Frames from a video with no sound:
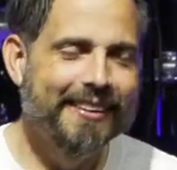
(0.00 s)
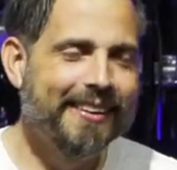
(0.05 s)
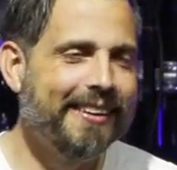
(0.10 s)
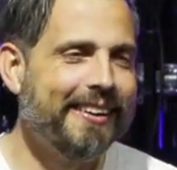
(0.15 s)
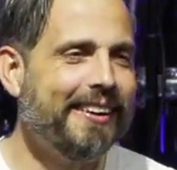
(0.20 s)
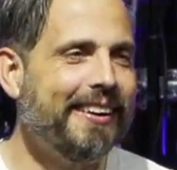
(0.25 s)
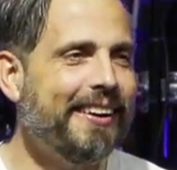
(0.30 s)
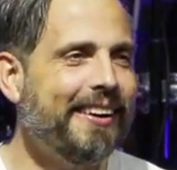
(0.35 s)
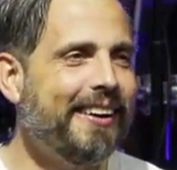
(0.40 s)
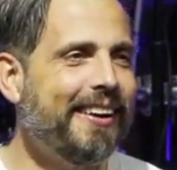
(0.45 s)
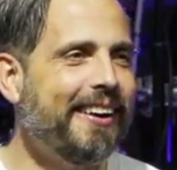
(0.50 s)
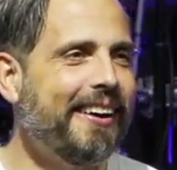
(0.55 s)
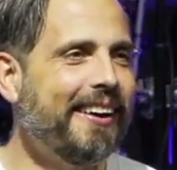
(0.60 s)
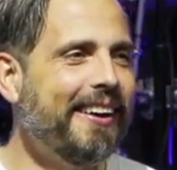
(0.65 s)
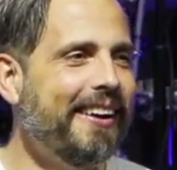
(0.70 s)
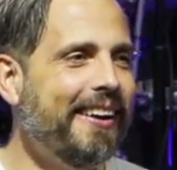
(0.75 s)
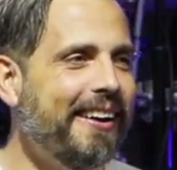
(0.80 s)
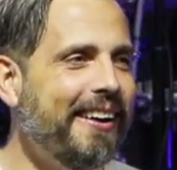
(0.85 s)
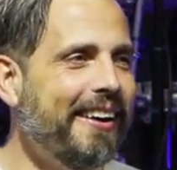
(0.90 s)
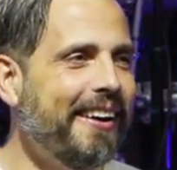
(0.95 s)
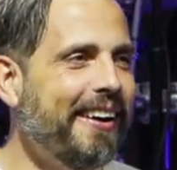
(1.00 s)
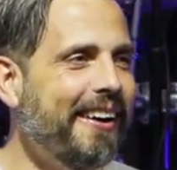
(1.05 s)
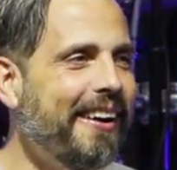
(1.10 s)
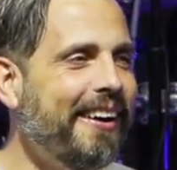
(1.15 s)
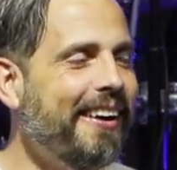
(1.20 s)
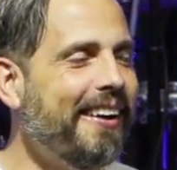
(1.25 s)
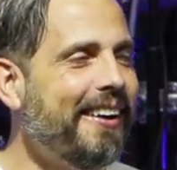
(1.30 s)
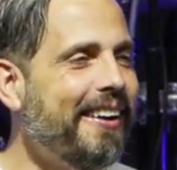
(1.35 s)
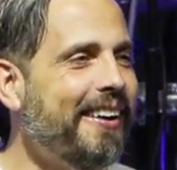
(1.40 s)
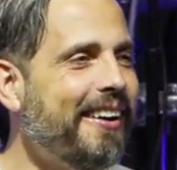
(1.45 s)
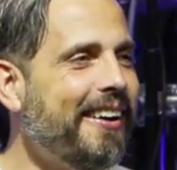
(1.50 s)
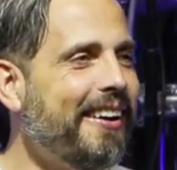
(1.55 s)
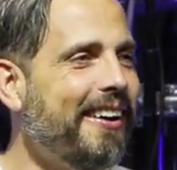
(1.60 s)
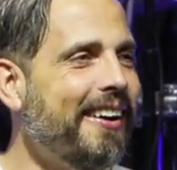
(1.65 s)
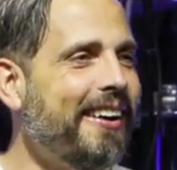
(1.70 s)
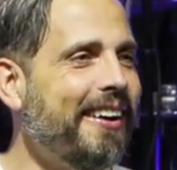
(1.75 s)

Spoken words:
Nothing is said.